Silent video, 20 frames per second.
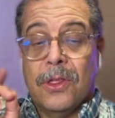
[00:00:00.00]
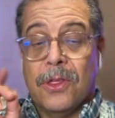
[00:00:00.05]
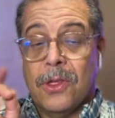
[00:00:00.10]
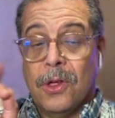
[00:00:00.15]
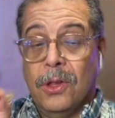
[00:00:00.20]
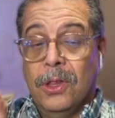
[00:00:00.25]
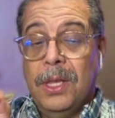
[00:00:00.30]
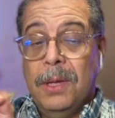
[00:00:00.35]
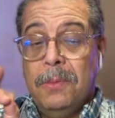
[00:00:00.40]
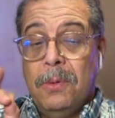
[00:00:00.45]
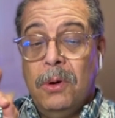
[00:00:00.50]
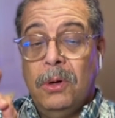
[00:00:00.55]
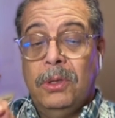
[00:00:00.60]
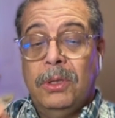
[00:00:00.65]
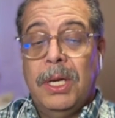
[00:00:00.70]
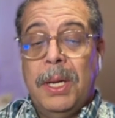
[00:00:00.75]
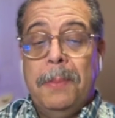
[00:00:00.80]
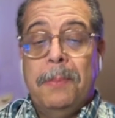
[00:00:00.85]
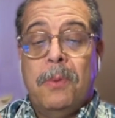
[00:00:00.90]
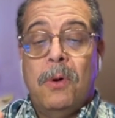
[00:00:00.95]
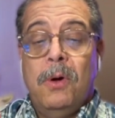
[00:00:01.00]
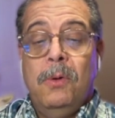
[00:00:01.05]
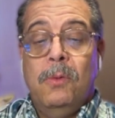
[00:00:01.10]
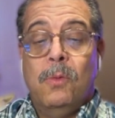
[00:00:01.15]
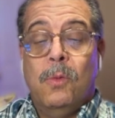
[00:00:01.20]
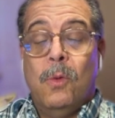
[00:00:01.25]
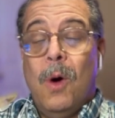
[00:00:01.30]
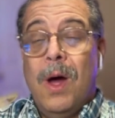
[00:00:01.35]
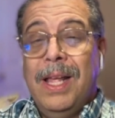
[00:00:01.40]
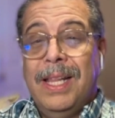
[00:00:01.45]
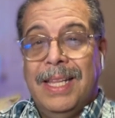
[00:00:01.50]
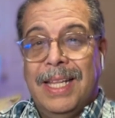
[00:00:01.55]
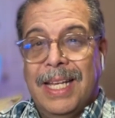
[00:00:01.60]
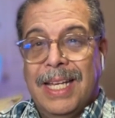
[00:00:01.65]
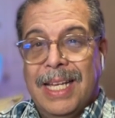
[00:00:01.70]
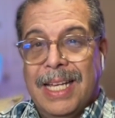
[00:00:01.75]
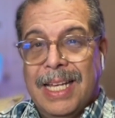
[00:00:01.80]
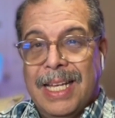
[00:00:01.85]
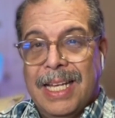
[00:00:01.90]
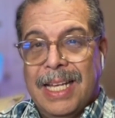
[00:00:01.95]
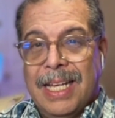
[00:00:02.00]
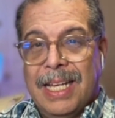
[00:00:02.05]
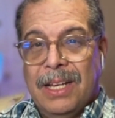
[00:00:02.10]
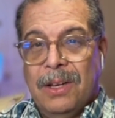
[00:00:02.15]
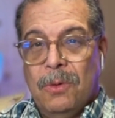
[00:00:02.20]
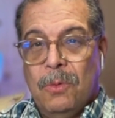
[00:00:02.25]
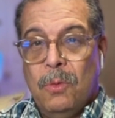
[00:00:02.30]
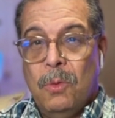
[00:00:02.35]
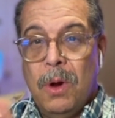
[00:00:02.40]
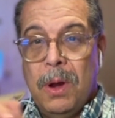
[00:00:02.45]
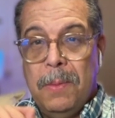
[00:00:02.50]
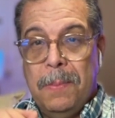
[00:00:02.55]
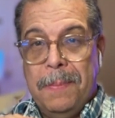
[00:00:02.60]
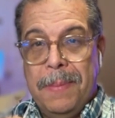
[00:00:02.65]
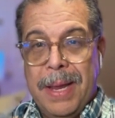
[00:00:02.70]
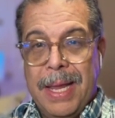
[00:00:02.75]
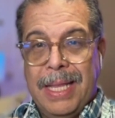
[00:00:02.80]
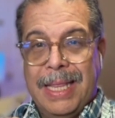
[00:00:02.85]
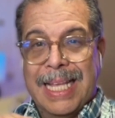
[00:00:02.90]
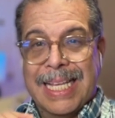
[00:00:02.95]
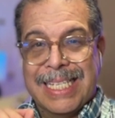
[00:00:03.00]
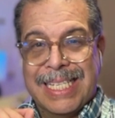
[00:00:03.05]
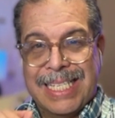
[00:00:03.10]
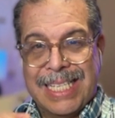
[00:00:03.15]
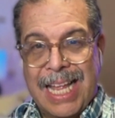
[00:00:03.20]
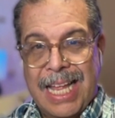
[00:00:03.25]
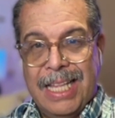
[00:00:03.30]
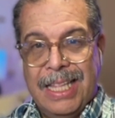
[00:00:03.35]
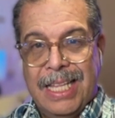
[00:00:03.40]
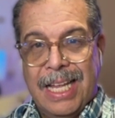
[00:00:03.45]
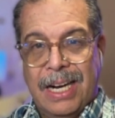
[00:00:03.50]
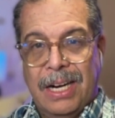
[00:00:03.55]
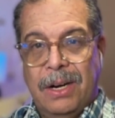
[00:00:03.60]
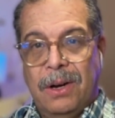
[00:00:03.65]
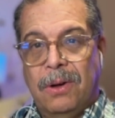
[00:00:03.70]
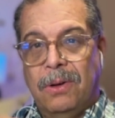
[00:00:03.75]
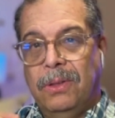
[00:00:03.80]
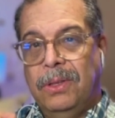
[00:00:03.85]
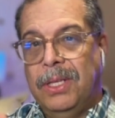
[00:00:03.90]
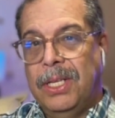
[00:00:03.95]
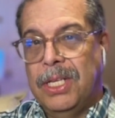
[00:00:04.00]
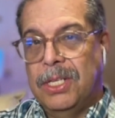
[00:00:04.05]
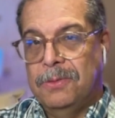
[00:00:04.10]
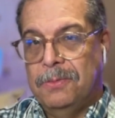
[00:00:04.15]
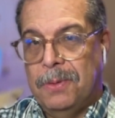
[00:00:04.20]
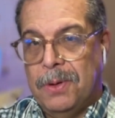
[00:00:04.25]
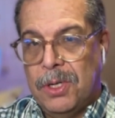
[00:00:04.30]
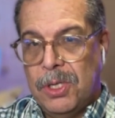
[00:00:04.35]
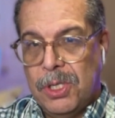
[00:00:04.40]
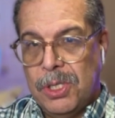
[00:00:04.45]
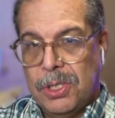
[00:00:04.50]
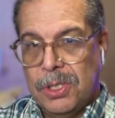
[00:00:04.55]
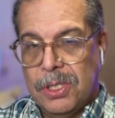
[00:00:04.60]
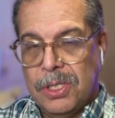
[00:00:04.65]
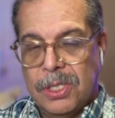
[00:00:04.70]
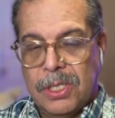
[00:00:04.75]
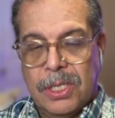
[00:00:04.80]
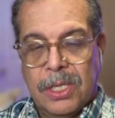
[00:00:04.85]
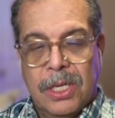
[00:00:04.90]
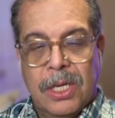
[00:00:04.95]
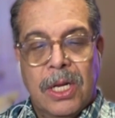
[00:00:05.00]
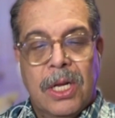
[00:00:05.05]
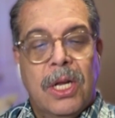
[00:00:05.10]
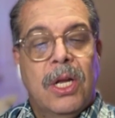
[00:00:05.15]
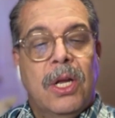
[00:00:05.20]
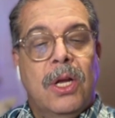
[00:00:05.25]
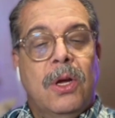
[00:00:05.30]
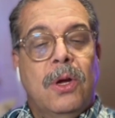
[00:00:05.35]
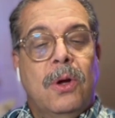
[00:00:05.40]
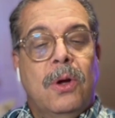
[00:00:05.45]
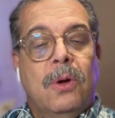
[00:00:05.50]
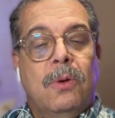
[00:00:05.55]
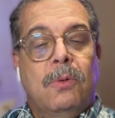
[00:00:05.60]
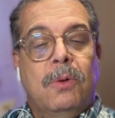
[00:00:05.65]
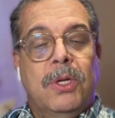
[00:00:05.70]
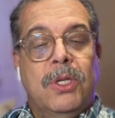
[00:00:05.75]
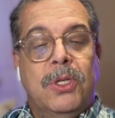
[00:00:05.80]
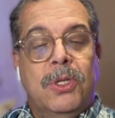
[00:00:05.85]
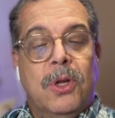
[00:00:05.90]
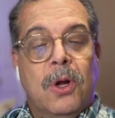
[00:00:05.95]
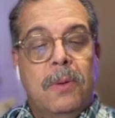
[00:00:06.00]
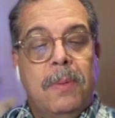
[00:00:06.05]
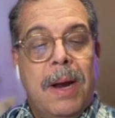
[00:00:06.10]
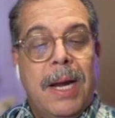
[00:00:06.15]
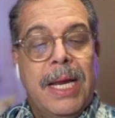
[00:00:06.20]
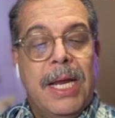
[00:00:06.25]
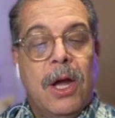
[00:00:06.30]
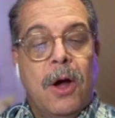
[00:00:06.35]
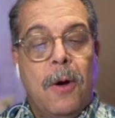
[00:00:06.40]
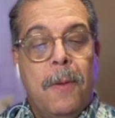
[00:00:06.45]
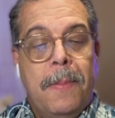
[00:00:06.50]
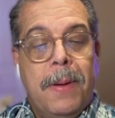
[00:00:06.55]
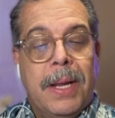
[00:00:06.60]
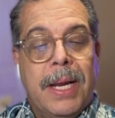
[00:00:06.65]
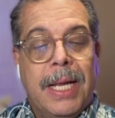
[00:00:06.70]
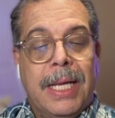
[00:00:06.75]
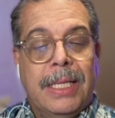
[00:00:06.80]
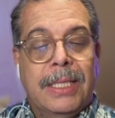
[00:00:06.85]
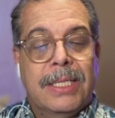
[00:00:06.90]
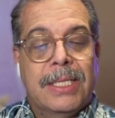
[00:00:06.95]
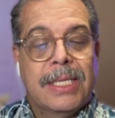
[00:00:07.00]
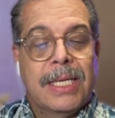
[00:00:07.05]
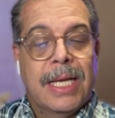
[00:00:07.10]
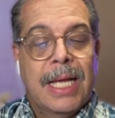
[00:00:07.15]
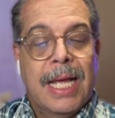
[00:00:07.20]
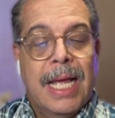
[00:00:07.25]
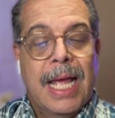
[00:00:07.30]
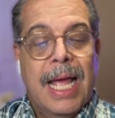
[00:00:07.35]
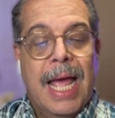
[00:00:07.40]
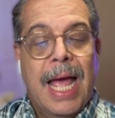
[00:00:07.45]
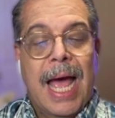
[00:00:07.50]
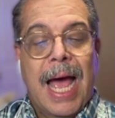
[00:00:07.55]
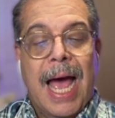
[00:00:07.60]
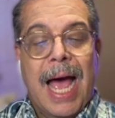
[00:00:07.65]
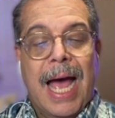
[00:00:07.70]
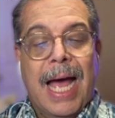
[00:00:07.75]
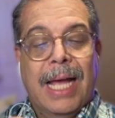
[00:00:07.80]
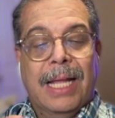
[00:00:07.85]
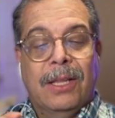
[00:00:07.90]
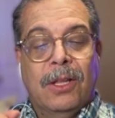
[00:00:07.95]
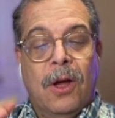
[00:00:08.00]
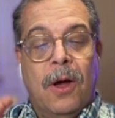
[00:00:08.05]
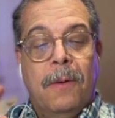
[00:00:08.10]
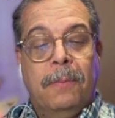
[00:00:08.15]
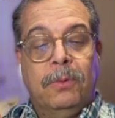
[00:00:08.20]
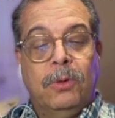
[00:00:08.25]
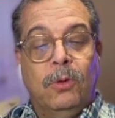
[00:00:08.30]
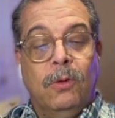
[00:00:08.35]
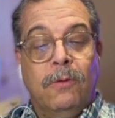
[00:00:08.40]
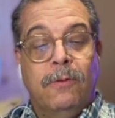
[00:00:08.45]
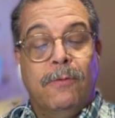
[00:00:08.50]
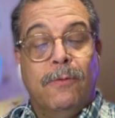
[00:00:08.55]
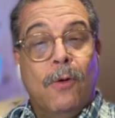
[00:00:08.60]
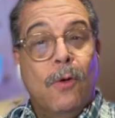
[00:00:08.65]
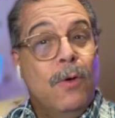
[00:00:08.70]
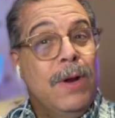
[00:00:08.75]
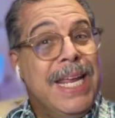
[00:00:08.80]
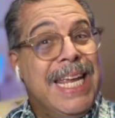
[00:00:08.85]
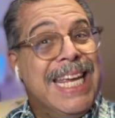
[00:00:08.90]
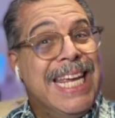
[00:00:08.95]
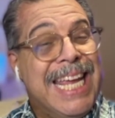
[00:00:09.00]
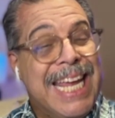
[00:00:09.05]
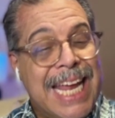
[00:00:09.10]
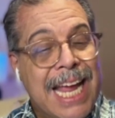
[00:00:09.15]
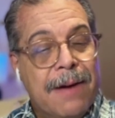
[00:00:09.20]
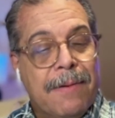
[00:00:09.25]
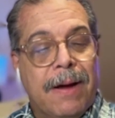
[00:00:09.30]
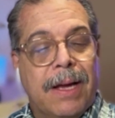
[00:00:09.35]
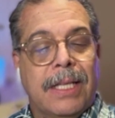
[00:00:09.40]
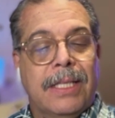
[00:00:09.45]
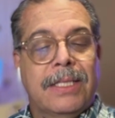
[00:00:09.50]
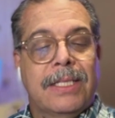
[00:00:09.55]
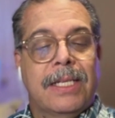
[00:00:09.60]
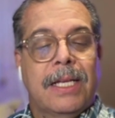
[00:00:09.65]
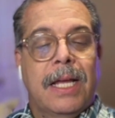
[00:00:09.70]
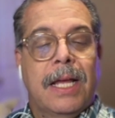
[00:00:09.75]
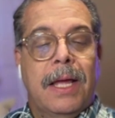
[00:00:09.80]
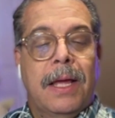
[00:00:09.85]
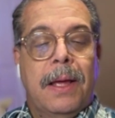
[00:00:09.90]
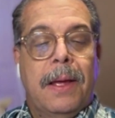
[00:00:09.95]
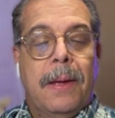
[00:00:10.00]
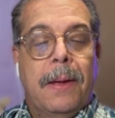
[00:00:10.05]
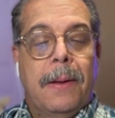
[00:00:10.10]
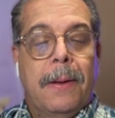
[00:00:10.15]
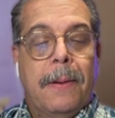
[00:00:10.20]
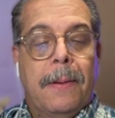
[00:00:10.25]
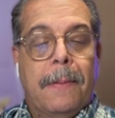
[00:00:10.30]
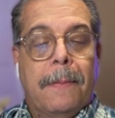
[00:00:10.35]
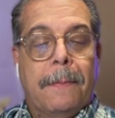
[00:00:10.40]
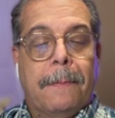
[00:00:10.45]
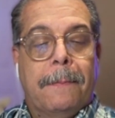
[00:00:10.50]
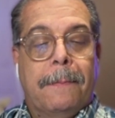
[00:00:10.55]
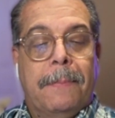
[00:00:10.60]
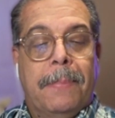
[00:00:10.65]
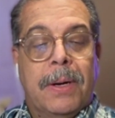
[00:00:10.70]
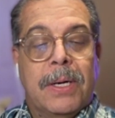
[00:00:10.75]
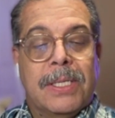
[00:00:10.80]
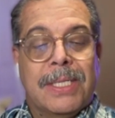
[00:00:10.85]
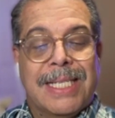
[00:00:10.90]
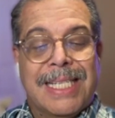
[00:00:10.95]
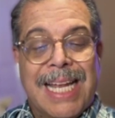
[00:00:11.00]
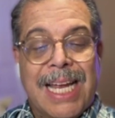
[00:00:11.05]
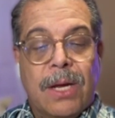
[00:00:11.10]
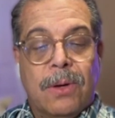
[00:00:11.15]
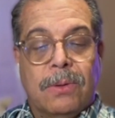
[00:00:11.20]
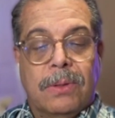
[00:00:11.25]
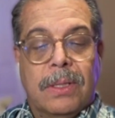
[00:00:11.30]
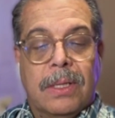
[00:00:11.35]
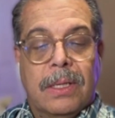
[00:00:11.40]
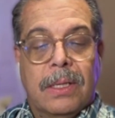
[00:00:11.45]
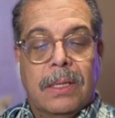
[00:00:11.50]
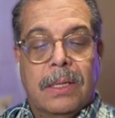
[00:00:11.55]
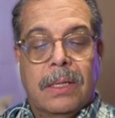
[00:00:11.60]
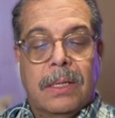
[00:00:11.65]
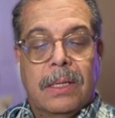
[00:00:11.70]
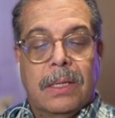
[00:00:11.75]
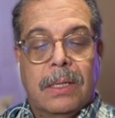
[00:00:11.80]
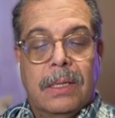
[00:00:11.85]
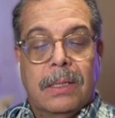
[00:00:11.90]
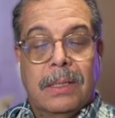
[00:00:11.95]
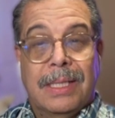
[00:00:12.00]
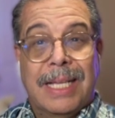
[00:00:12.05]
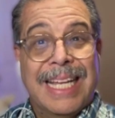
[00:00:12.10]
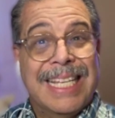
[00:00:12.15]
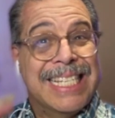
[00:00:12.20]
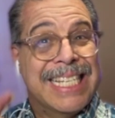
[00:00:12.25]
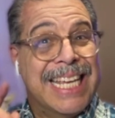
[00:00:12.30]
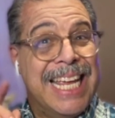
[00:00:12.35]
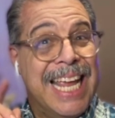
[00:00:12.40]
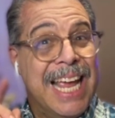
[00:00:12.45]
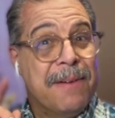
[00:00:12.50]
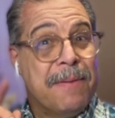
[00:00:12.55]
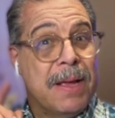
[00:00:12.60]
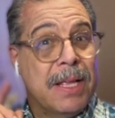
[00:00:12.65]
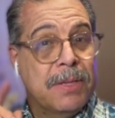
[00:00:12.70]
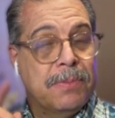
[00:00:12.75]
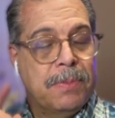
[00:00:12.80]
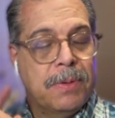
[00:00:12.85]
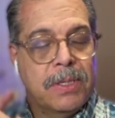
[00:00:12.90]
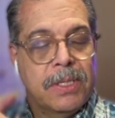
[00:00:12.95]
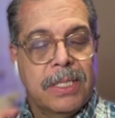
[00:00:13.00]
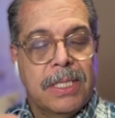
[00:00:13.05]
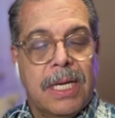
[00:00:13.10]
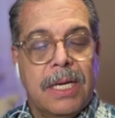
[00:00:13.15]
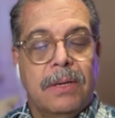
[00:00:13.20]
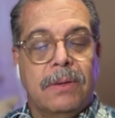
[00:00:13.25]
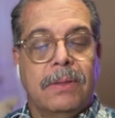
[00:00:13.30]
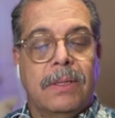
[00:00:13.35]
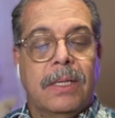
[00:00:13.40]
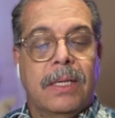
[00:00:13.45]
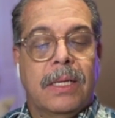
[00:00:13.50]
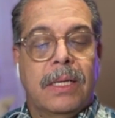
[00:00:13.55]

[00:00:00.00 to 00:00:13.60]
Thunderbolt 3.1 will be the standard of these versions, which normally operates at up to 40 gigabytes per second. That's gigabytes per second.